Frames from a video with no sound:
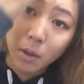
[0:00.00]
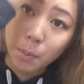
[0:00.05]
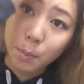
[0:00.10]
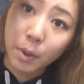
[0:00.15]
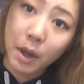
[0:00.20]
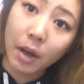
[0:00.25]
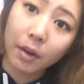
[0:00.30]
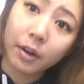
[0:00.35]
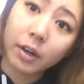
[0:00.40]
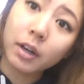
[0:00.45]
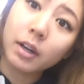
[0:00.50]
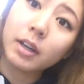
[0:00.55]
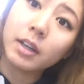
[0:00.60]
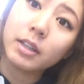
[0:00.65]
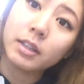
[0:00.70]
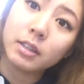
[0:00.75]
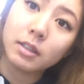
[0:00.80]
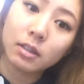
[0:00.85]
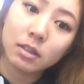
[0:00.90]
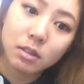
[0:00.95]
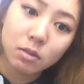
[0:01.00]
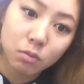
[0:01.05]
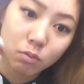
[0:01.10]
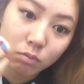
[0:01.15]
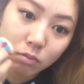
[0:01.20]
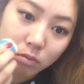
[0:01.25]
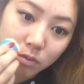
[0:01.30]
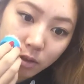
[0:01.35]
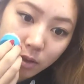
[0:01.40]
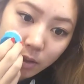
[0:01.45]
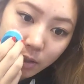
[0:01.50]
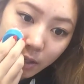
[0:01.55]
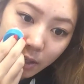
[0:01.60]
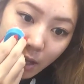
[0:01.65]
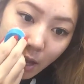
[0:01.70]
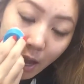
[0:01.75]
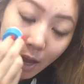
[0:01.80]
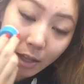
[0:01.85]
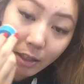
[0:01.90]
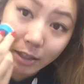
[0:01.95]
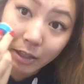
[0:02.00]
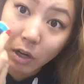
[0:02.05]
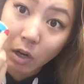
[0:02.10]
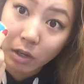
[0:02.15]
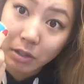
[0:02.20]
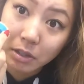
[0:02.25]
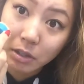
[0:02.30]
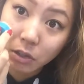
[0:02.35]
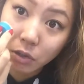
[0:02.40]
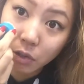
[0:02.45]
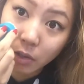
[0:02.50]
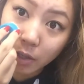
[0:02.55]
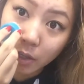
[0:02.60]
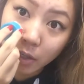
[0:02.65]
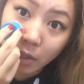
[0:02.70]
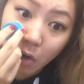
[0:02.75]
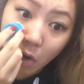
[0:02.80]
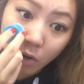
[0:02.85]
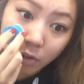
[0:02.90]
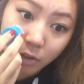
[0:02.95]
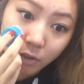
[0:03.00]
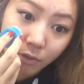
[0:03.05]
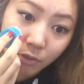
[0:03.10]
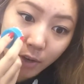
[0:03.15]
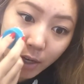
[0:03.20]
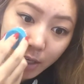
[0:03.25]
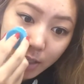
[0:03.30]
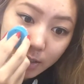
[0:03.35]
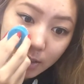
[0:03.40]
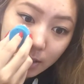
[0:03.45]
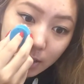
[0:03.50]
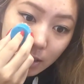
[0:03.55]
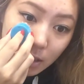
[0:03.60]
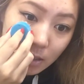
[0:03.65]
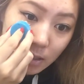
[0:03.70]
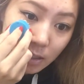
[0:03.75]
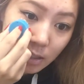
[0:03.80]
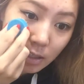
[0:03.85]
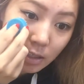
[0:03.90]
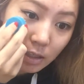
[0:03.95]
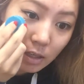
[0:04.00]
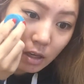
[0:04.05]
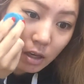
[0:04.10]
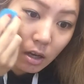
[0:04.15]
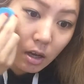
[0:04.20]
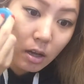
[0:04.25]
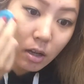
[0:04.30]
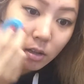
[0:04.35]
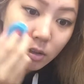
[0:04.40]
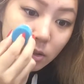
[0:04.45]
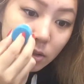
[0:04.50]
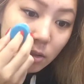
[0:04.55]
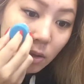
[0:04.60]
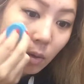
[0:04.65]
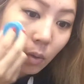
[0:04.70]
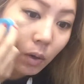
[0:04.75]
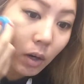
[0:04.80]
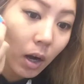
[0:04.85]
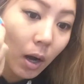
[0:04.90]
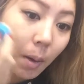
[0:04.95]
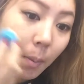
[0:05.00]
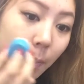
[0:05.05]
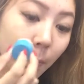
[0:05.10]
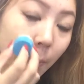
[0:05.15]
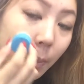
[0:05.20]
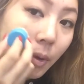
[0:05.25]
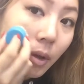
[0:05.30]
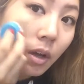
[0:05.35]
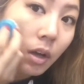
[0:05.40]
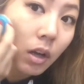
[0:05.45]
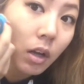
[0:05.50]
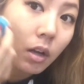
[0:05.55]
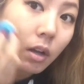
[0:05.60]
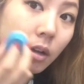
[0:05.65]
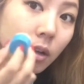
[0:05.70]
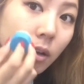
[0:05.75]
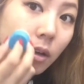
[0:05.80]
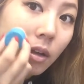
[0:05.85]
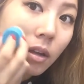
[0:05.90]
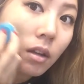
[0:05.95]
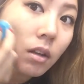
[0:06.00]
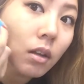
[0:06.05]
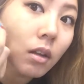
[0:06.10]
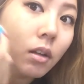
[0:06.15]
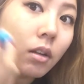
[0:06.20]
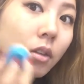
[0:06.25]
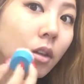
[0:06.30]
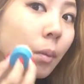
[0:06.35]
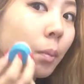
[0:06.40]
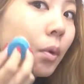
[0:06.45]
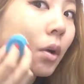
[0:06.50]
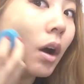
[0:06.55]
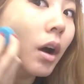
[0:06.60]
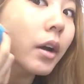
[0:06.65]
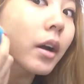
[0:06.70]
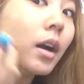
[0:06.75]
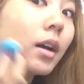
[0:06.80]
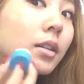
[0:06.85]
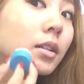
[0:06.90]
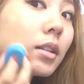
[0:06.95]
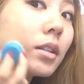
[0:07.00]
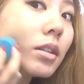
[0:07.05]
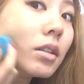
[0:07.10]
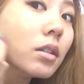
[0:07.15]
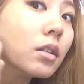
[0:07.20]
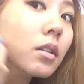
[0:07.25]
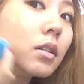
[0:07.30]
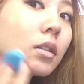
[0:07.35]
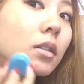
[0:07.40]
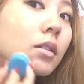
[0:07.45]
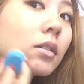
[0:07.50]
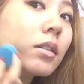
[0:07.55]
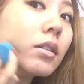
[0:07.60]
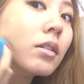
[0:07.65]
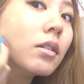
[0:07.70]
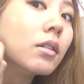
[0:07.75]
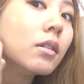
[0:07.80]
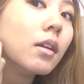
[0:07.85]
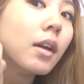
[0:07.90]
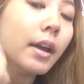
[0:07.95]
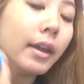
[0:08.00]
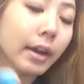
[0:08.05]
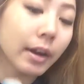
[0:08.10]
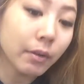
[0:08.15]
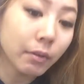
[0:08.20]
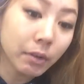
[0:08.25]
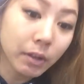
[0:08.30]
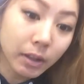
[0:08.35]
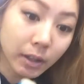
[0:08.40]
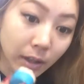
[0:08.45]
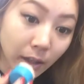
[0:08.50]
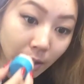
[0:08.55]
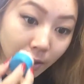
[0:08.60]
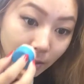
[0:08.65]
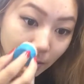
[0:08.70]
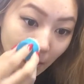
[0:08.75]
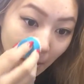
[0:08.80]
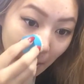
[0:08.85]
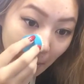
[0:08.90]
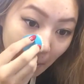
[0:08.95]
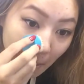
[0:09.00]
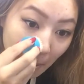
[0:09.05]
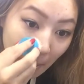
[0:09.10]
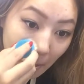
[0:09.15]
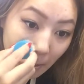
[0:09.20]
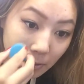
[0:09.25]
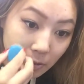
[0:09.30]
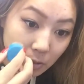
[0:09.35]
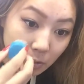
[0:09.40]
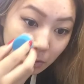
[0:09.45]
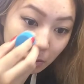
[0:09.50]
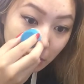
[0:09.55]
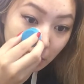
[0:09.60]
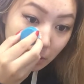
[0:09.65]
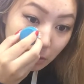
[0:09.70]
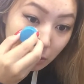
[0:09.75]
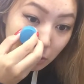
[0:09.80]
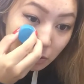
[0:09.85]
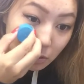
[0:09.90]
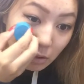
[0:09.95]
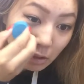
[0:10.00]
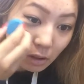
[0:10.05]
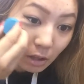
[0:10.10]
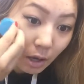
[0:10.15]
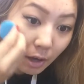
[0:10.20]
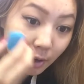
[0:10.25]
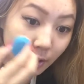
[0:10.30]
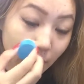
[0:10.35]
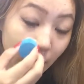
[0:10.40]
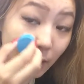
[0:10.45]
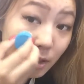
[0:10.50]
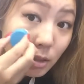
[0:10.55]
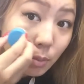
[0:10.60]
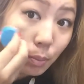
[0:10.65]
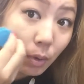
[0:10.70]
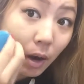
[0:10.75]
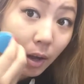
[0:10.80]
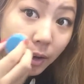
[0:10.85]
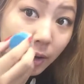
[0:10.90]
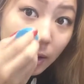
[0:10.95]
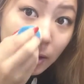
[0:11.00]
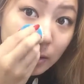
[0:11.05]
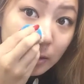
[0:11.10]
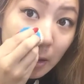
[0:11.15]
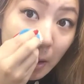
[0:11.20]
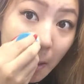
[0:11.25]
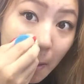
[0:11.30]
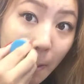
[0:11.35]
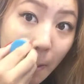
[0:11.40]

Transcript: powder, it's really highly concentrated on your face. It doesn't soak up the product, and I really like that. So you can use a lot less product,